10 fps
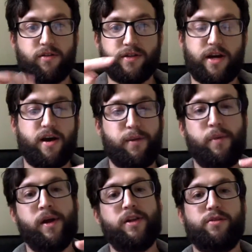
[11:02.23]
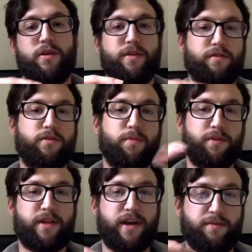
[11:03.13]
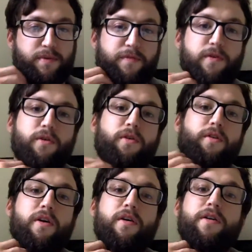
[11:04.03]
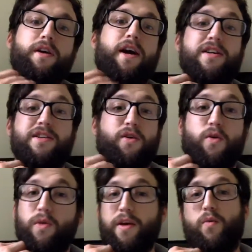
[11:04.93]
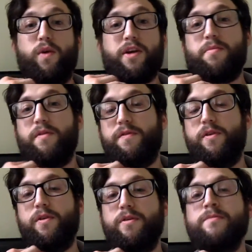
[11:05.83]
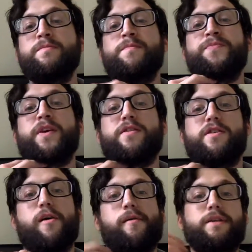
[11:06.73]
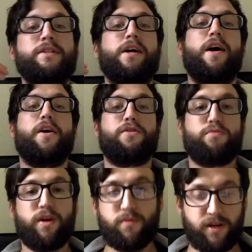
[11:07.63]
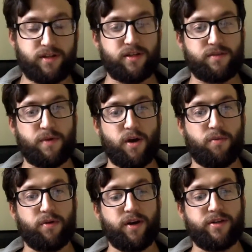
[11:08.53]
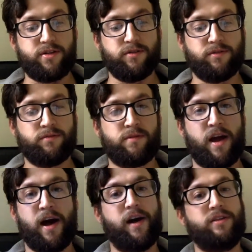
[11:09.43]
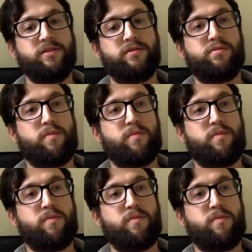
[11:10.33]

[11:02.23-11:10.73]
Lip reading: on time. They were either a couple of days before or actually a whole like week before. So 3 weeks since my operation and